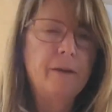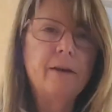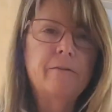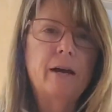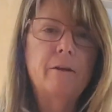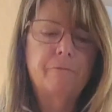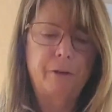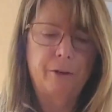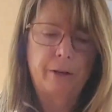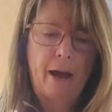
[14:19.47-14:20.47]
I think I've got it
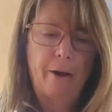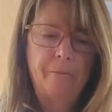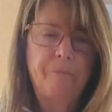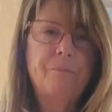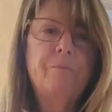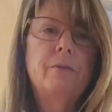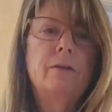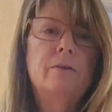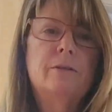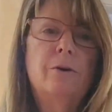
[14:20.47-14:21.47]
figured out.
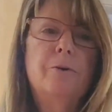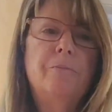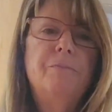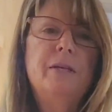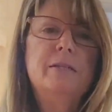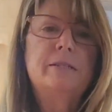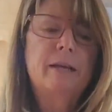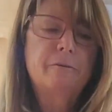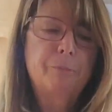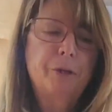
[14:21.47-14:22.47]
So
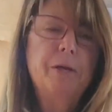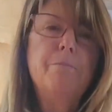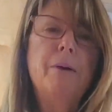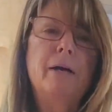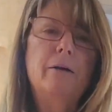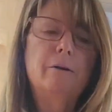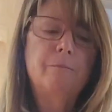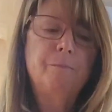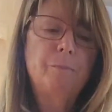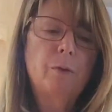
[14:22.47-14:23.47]
instead of putting
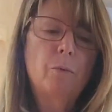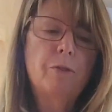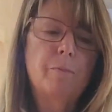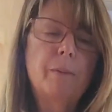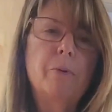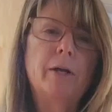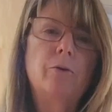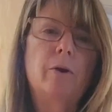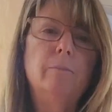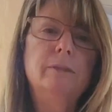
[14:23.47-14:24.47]
butter with my
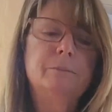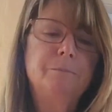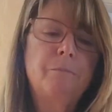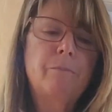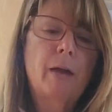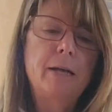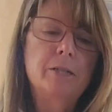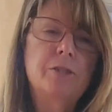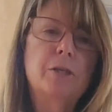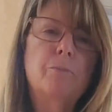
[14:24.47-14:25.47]
breadcrumbs, I
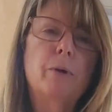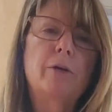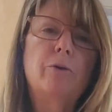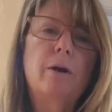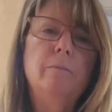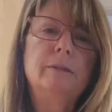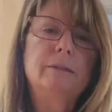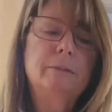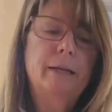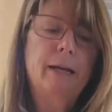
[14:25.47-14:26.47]
just took
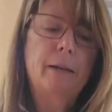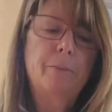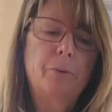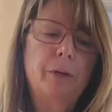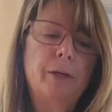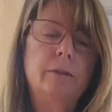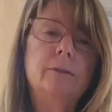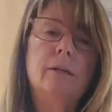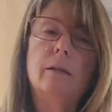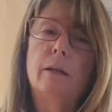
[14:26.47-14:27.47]
breadcrumbs and I
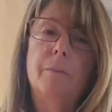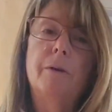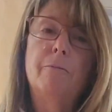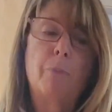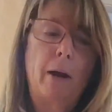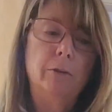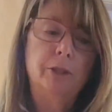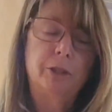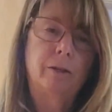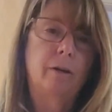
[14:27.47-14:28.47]
put a little bit of
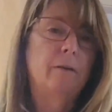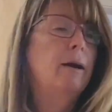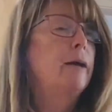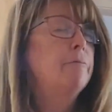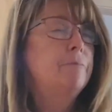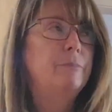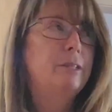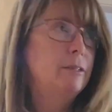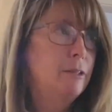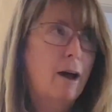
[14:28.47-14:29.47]
brown sugar. I
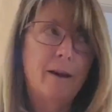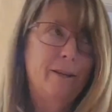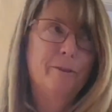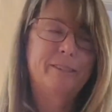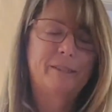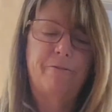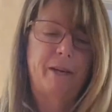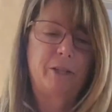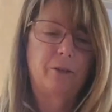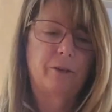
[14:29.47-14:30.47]
did not use the
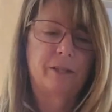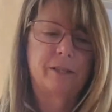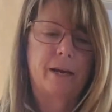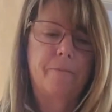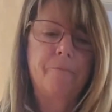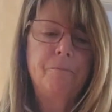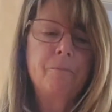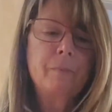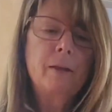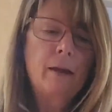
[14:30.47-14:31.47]
fake sugar this time,
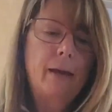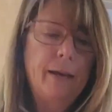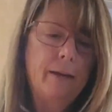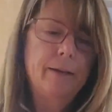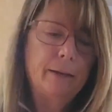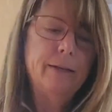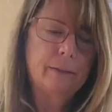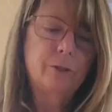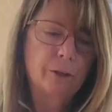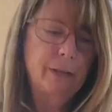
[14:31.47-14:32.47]
and
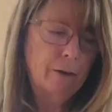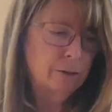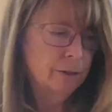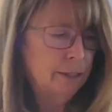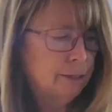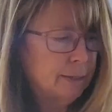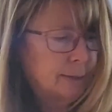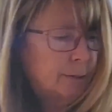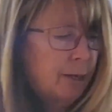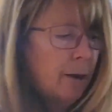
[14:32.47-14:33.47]
it turned out
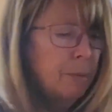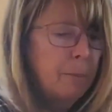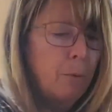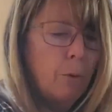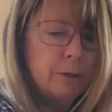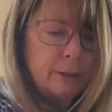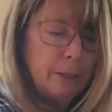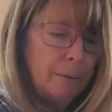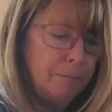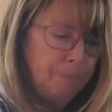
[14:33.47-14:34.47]
delicious. So now I'm going to pour
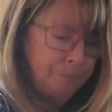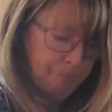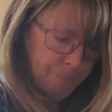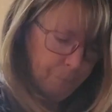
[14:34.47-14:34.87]
some